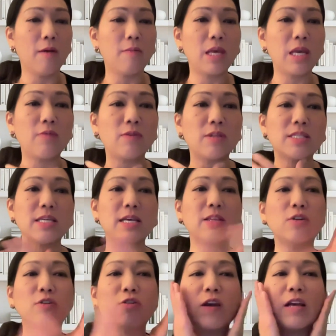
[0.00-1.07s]
They even say
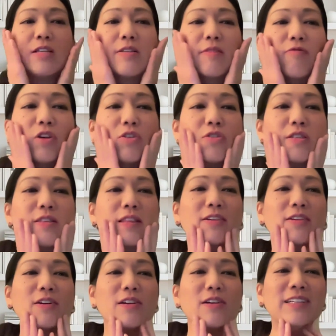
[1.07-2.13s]
their face feels
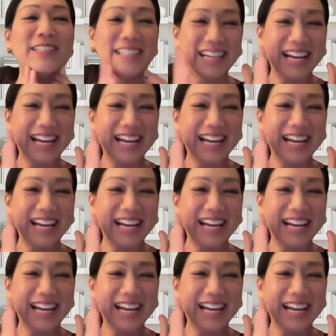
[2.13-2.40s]
thinner